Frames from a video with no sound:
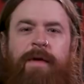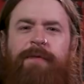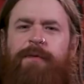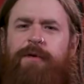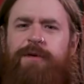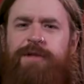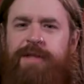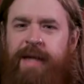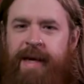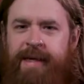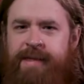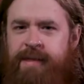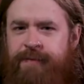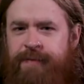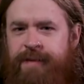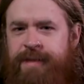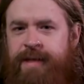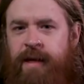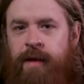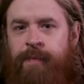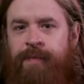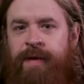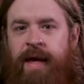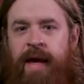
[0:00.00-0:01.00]
My first taste of
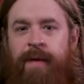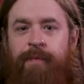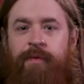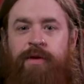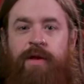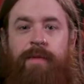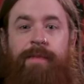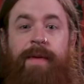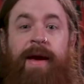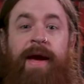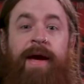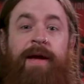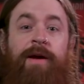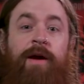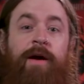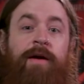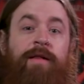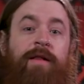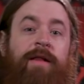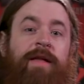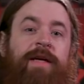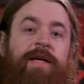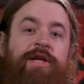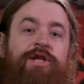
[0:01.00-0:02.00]
this album came when the band
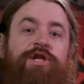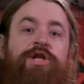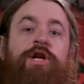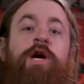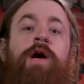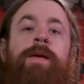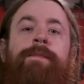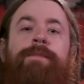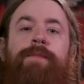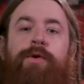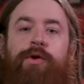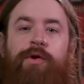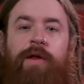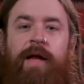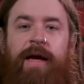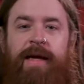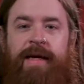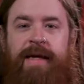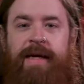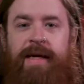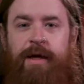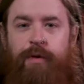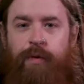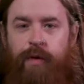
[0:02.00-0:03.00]
unleashed
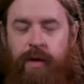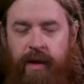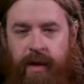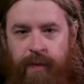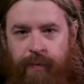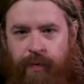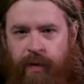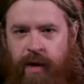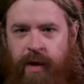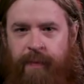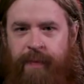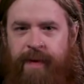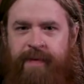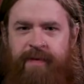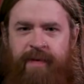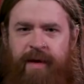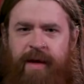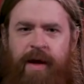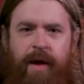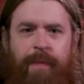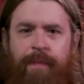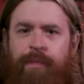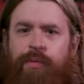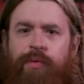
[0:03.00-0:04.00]
Moonlight Equilibrium as
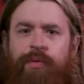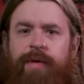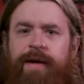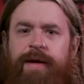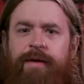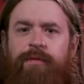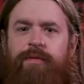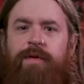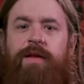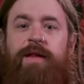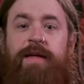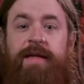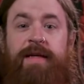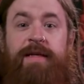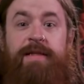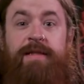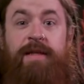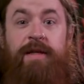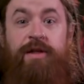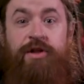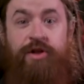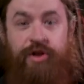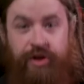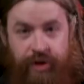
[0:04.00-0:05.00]
like a
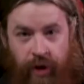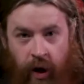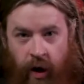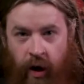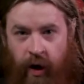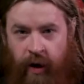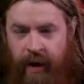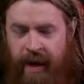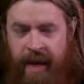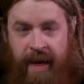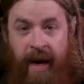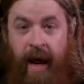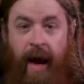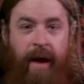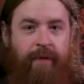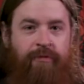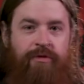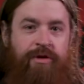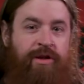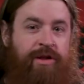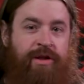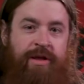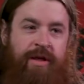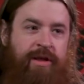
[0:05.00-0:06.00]
pre-release song, and I
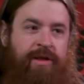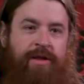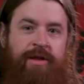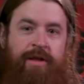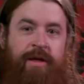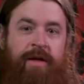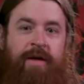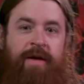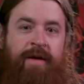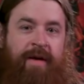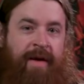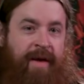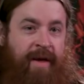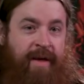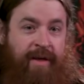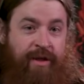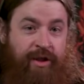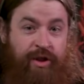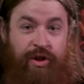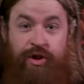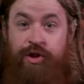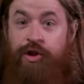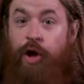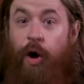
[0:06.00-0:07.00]
was just
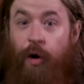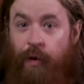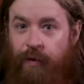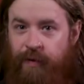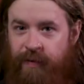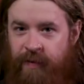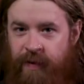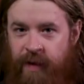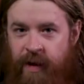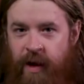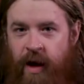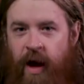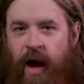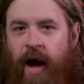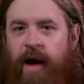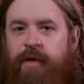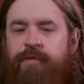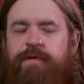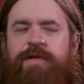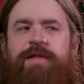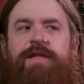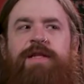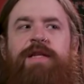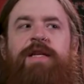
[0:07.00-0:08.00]
stoked. I
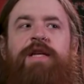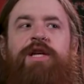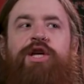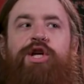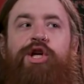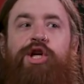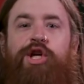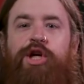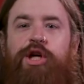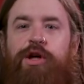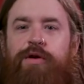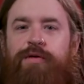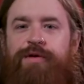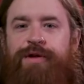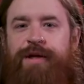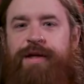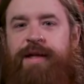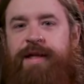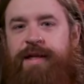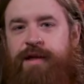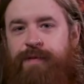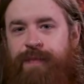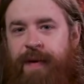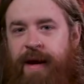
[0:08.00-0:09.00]
was huge
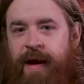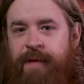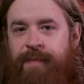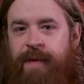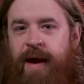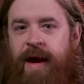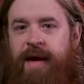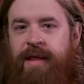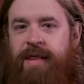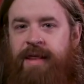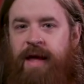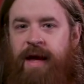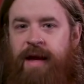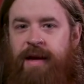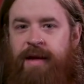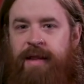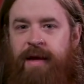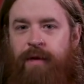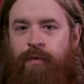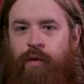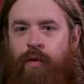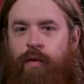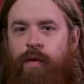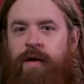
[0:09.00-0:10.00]
into this band back then.
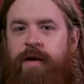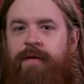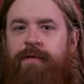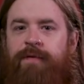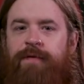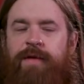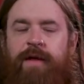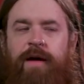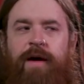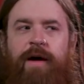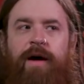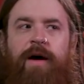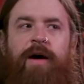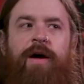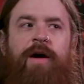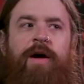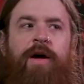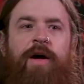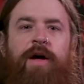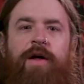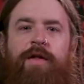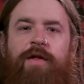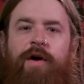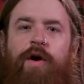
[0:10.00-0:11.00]
They were one of the
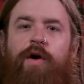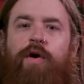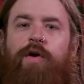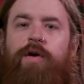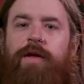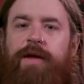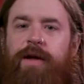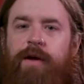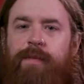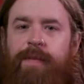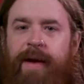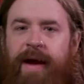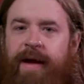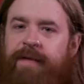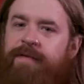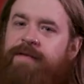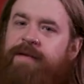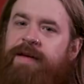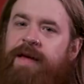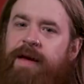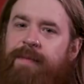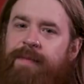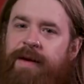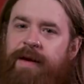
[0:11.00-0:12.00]
earlier bands
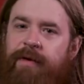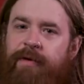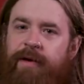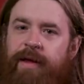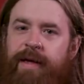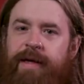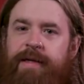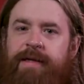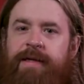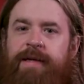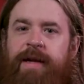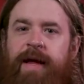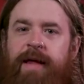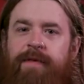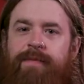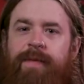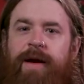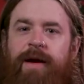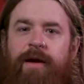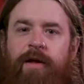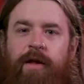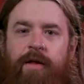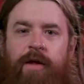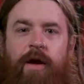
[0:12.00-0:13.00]
to get me really into death
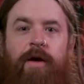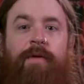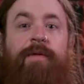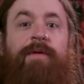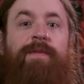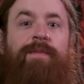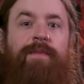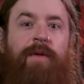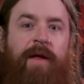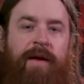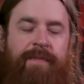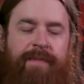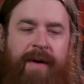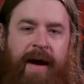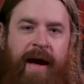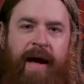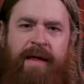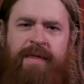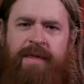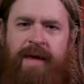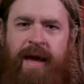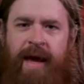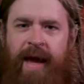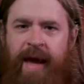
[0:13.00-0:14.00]
metal, along with
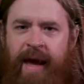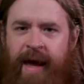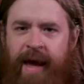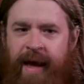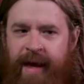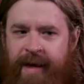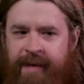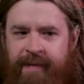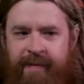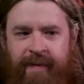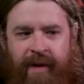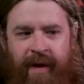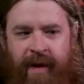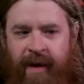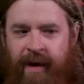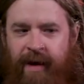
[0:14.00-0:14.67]
Bloodbath, and